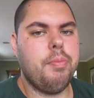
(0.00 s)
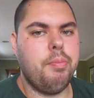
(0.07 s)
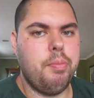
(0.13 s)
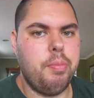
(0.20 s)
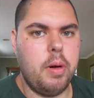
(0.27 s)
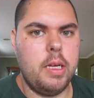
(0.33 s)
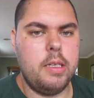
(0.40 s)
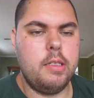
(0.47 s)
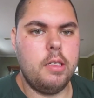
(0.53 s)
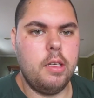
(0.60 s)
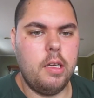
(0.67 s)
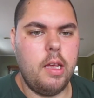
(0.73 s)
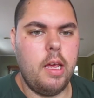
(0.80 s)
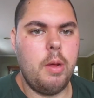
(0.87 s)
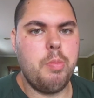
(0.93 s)
But
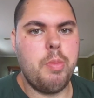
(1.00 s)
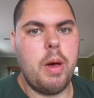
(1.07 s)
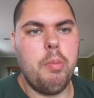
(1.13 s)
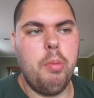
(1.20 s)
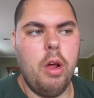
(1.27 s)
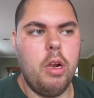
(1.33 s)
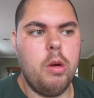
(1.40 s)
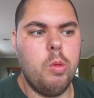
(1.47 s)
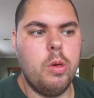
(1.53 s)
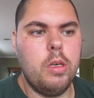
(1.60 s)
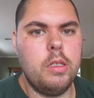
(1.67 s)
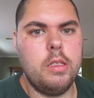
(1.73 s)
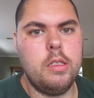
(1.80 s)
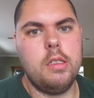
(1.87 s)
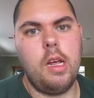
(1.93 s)
today my blood
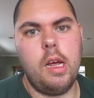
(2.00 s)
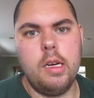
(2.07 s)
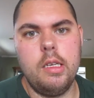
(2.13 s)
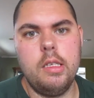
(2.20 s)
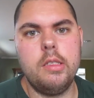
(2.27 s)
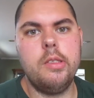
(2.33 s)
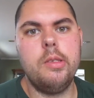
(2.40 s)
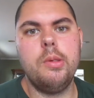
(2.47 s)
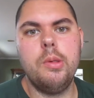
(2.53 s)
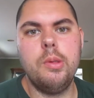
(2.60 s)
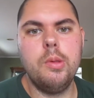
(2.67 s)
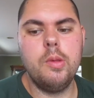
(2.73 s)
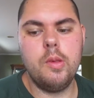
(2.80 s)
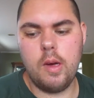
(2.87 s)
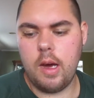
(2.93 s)
was
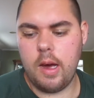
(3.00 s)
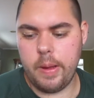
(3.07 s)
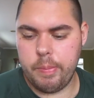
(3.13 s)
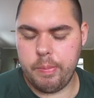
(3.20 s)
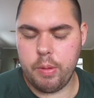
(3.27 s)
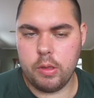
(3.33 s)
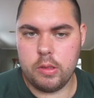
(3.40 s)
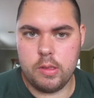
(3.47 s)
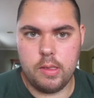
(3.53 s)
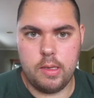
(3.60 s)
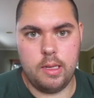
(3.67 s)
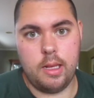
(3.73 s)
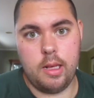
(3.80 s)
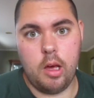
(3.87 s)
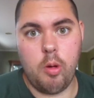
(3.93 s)
92. I posted
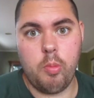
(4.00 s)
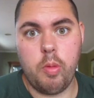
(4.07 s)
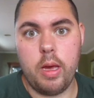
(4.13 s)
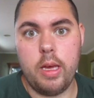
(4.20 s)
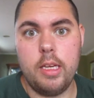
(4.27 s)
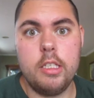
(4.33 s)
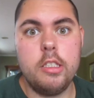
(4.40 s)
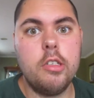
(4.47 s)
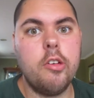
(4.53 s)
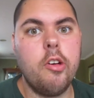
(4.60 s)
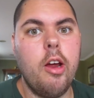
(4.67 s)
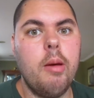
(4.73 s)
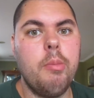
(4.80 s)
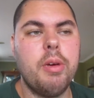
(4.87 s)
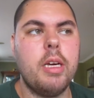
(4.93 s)
it on my
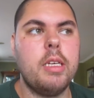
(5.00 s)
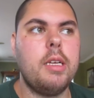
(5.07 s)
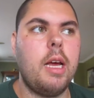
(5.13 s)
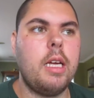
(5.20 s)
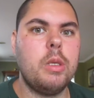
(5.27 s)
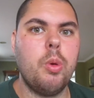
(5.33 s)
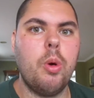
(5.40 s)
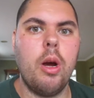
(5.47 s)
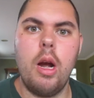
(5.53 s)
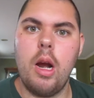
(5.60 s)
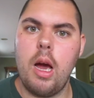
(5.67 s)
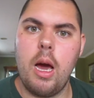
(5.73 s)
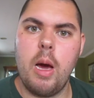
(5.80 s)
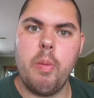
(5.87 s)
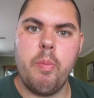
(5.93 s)
Instagram because that's where
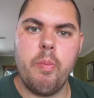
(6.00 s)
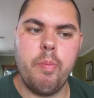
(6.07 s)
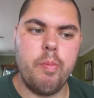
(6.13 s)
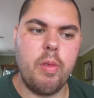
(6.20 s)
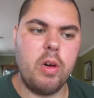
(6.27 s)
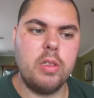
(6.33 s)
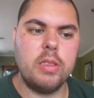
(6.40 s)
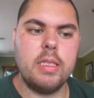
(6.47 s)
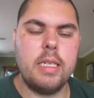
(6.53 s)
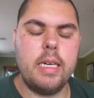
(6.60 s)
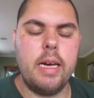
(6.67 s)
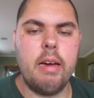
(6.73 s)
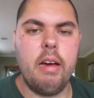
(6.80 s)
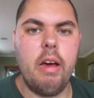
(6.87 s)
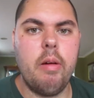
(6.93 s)
I'm
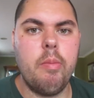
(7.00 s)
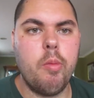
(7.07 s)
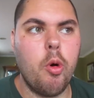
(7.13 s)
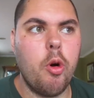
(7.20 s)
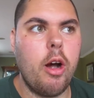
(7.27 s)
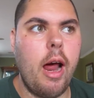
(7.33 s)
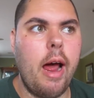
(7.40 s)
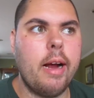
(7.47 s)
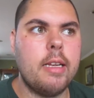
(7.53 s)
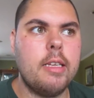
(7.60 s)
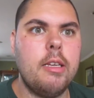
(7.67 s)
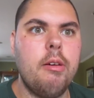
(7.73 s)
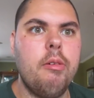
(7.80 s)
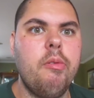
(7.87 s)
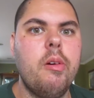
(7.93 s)
mostly more
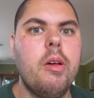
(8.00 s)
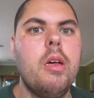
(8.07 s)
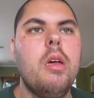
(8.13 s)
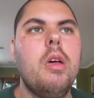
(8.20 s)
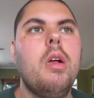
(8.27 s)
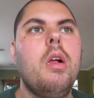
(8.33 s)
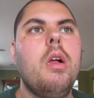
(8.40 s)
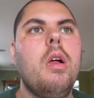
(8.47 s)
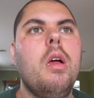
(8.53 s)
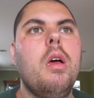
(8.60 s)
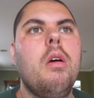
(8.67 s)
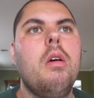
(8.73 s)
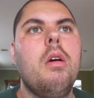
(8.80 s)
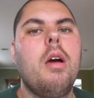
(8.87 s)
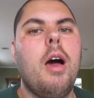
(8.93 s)
active.
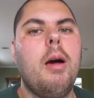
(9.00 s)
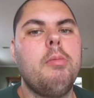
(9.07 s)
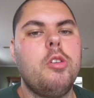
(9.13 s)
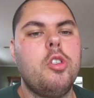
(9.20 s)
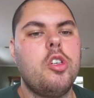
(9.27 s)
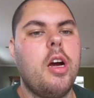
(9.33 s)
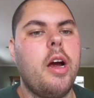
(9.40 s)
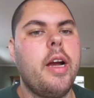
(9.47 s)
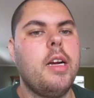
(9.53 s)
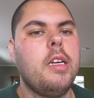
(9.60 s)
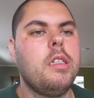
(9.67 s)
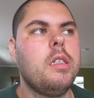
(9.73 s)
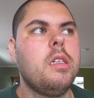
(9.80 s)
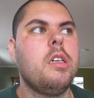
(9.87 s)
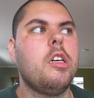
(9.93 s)
I'm trying to
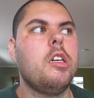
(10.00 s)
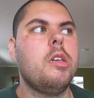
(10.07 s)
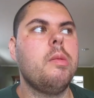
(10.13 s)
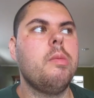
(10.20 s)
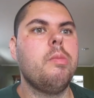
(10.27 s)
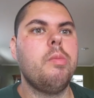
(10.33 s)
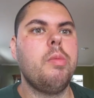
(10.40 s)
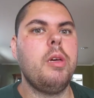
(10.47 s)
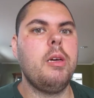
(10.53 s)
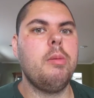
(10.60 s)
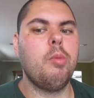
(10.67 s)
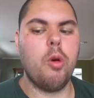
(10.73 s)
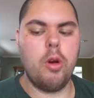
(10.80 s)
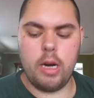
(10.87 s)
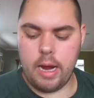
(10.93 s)
start being
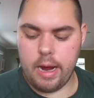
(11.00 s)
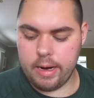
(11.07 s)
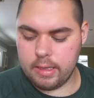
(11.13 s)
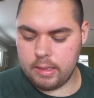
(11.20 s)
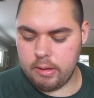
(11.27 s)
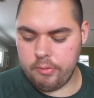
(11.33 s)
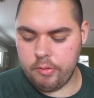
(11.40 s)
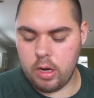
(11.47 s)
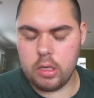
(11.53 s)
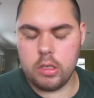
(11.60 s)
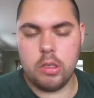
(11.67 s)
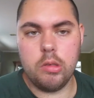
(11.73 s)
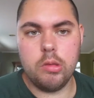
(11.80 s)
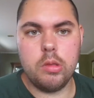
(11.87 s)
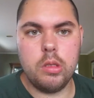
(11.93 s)
more active on
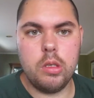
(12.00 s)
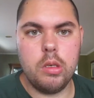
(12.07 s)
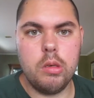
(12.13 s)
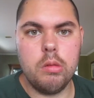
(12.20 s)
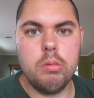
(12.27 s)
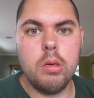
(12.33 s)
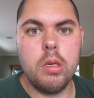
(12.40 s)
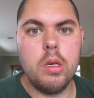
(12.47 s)
YouTube,